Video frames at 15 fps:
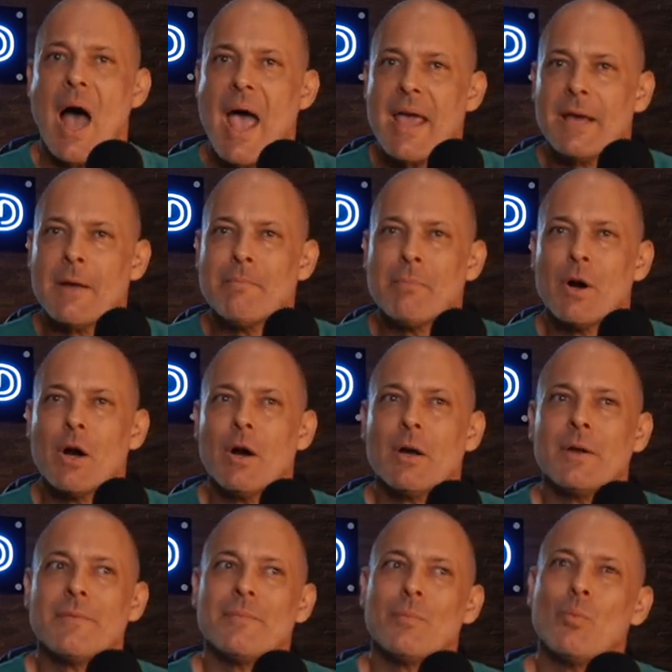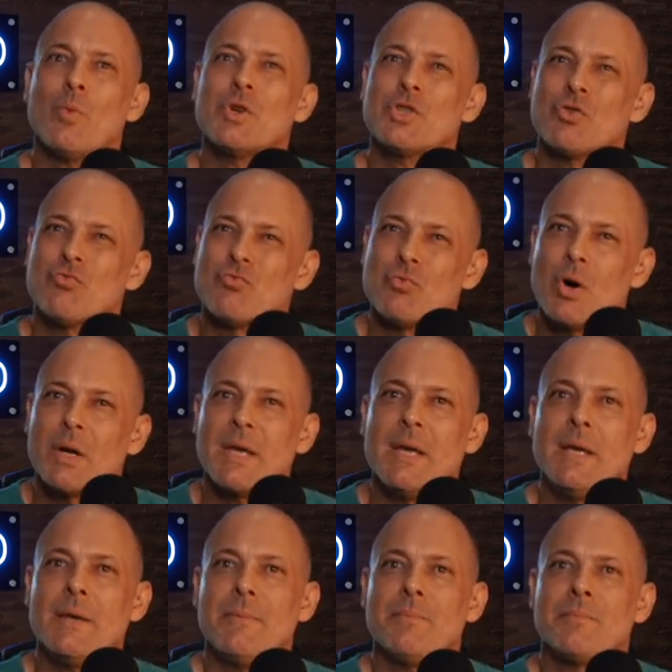Eichenberg was a
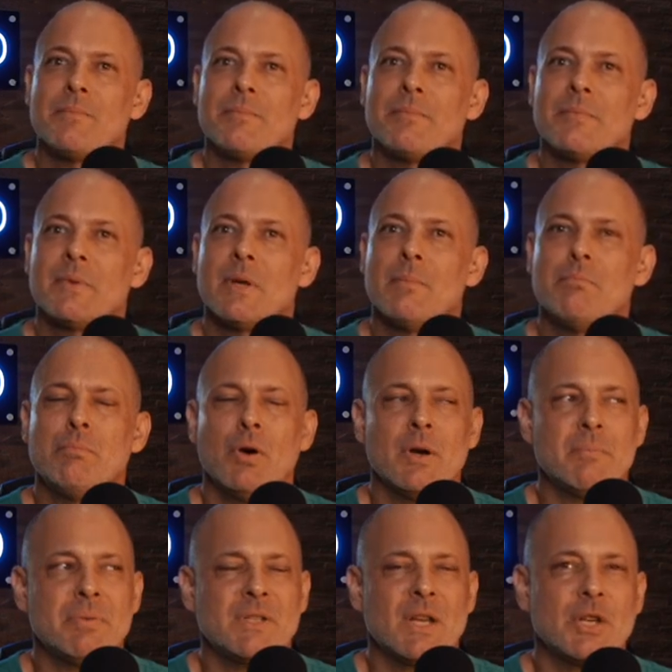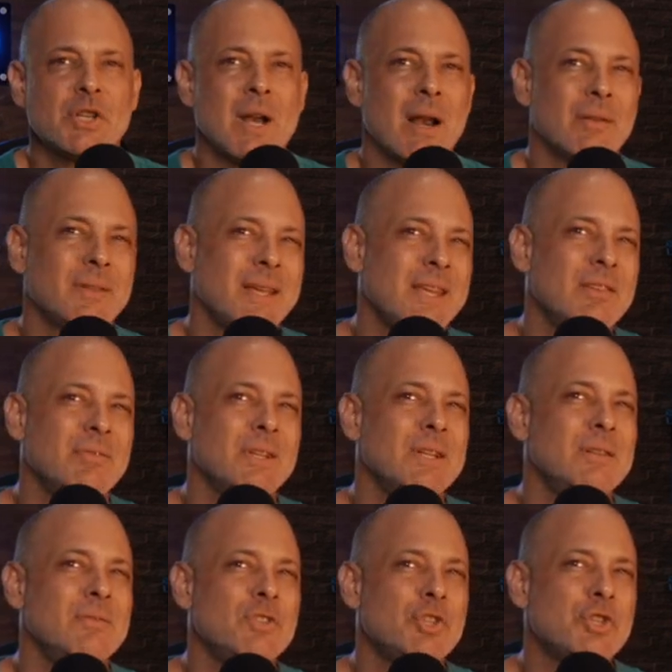rookie put in position I don't think he
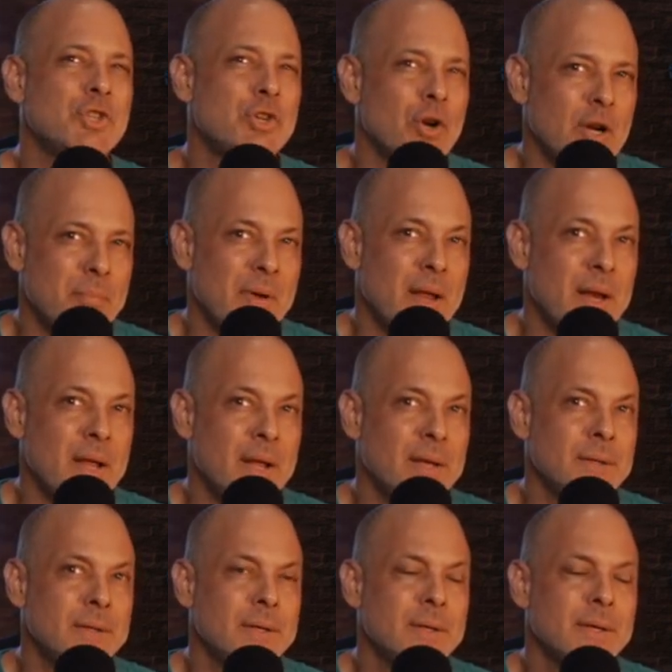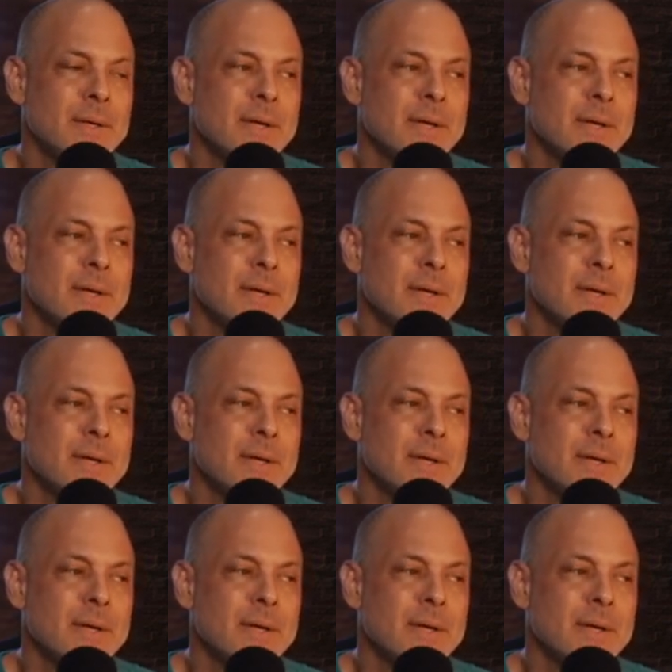really should have been in.